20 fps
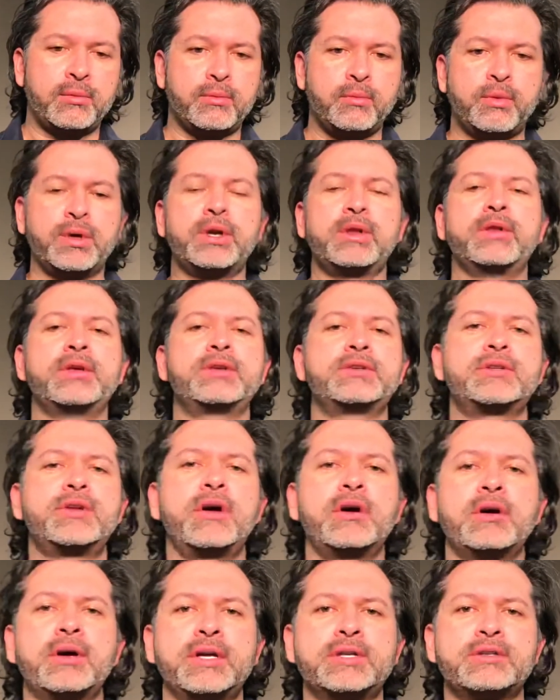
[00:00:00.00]
This
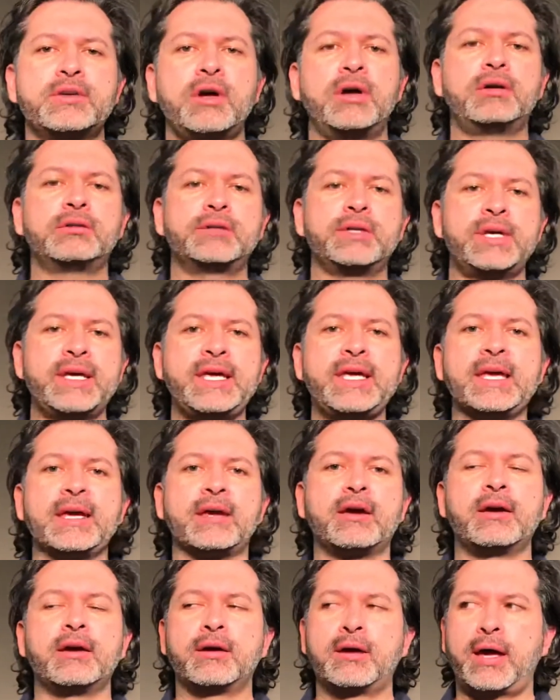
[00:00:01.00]
song is called EEK.
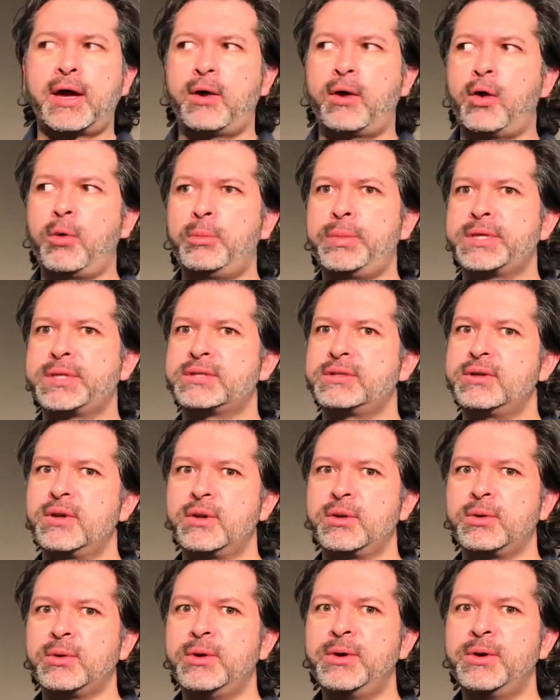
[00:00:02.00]
I hope it's new.